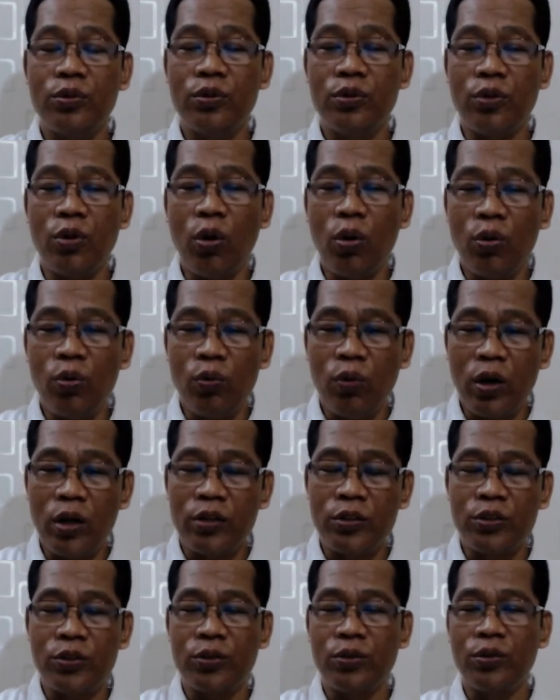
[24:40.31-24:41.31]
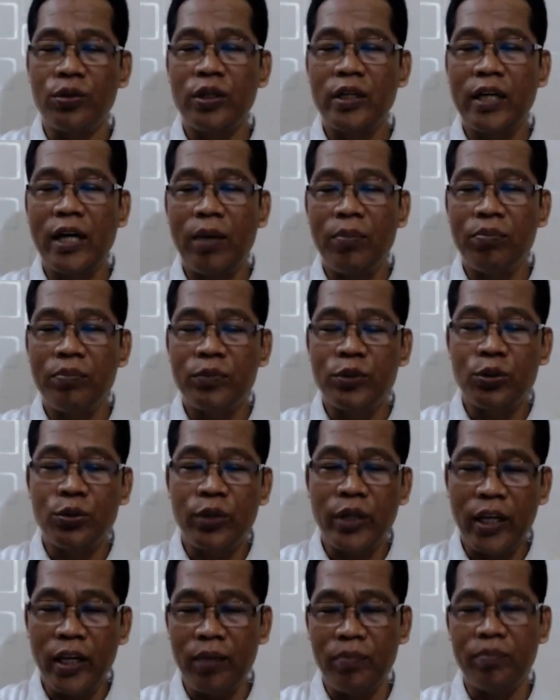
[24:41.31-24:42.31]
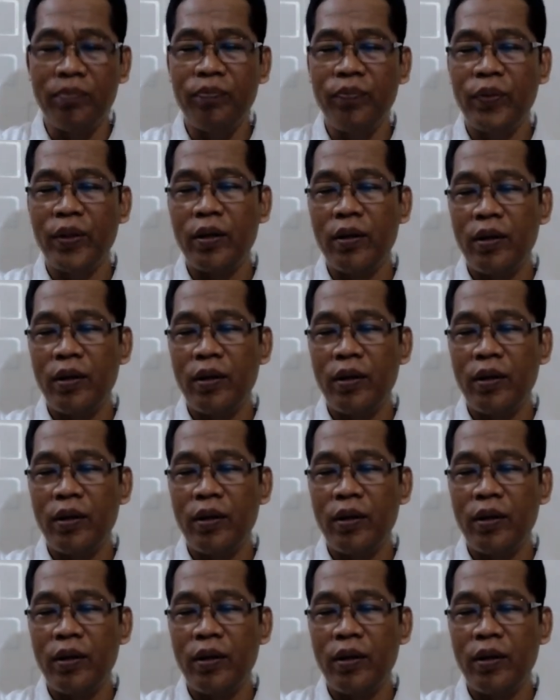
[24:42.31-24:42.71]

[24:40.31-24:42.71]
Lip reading: don't want to come to him,